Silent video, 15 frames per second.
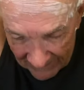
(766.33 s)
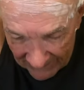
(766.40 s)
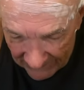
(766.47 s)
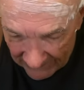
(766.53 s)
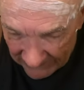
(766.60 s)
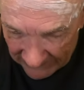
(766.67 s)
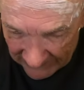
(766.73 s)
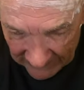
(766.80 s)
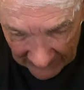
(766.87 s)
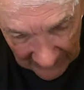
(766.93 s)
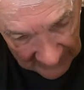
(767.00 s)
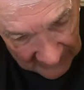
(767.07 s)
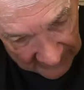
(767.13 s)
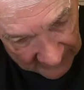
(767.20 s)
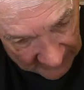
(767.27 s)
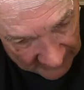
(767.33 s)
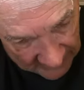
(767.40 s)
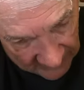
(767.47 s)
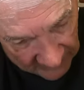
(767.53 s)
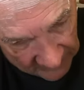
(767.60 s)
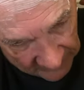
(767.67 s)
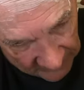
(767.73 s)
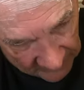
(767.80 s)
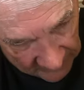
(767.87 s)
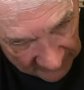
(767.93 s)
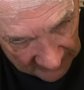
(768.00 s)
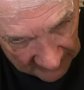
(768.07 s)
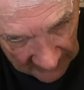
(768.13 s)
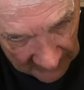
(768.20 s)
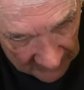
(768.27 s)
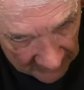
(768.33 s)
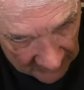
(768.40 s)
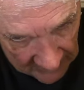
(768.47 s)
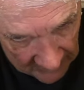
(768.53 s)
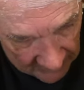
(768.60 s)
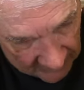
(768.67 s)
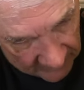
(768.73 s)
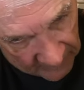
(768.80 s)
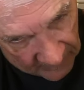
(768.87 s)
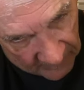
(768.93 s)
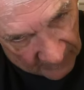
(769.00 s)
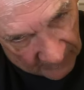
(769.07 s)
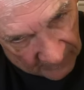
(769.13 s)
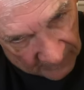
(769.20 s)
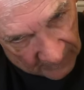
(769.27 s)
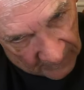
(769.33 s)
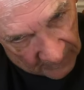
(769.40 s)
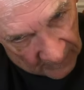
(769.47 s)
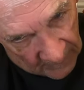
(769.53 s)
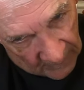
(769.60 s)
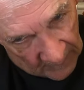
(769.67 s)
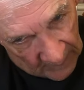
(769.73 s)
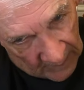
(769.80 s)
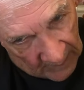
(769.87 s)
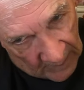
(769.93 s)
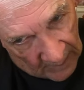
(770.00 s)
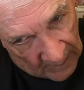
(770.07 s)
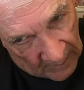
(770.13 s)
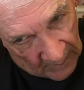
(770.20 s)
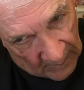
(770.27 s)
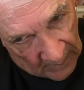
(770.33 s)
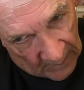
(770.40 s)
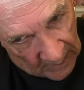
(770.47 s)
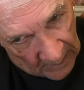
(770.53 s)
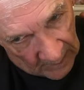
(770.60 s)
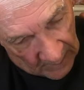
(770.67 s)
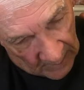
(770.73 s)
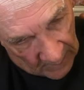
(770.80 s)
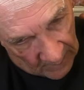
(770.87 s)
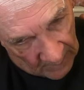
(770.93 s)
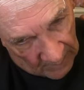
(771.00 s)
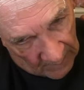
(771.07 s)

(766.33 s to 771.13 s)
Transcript: Nothing is said.